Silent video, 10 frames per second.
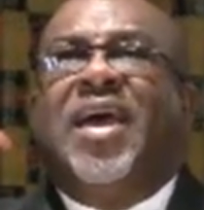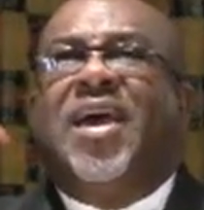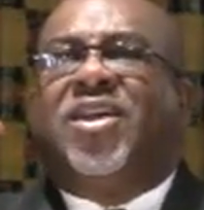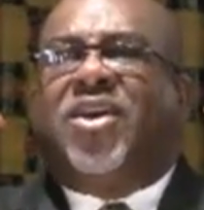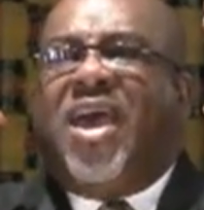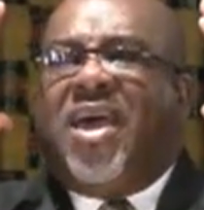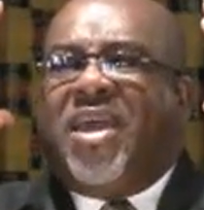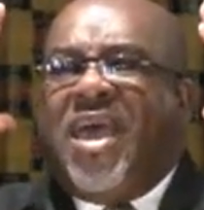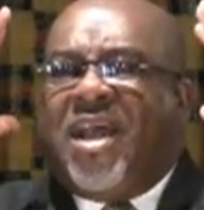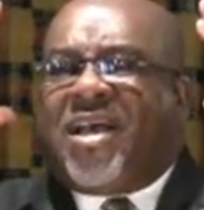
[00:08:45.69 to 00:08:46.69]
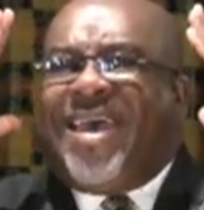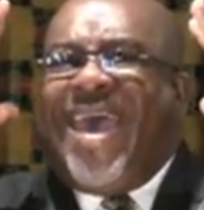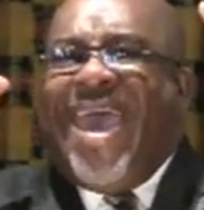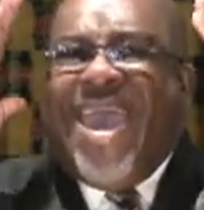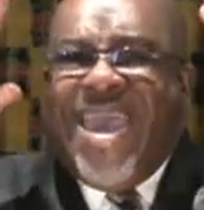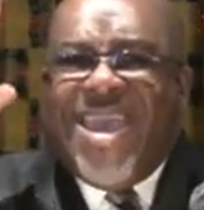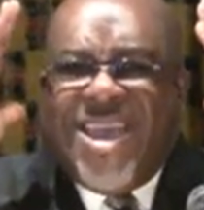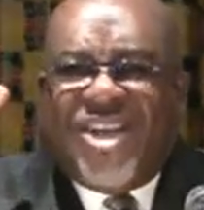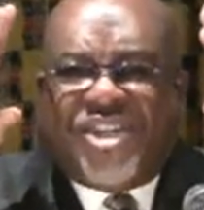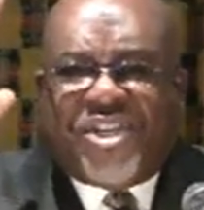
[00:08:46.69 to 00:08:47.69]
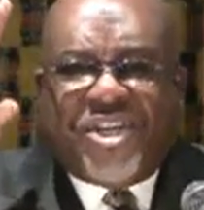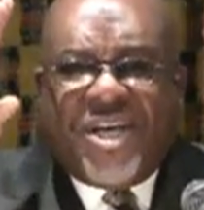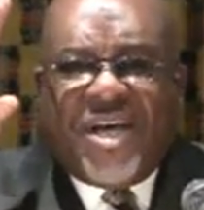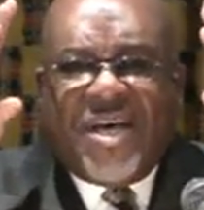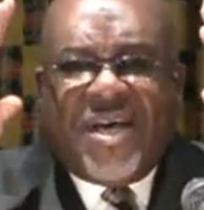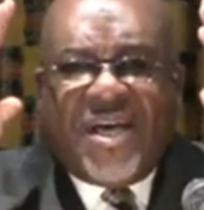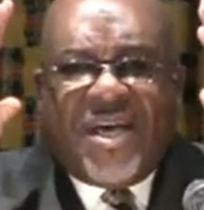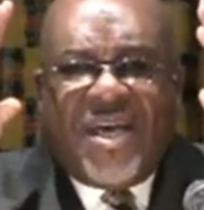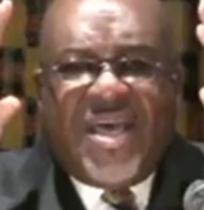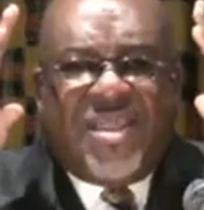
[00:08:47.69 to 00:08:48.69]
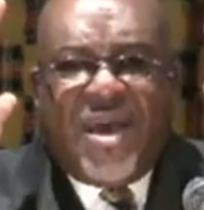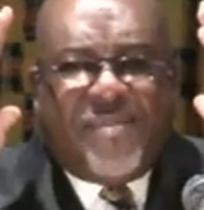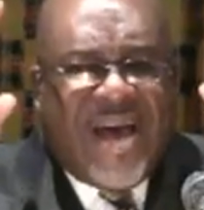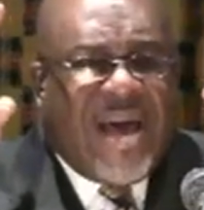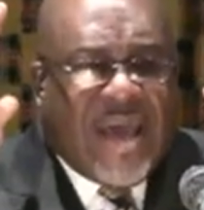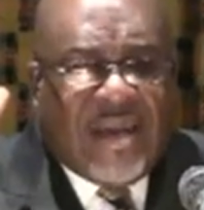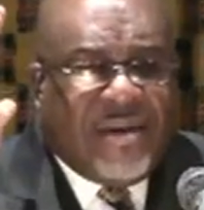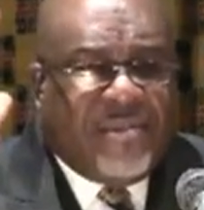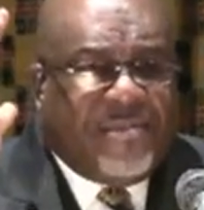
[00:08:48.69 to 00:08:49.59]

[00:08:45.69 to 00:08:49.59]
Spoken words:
in a cage in their mind.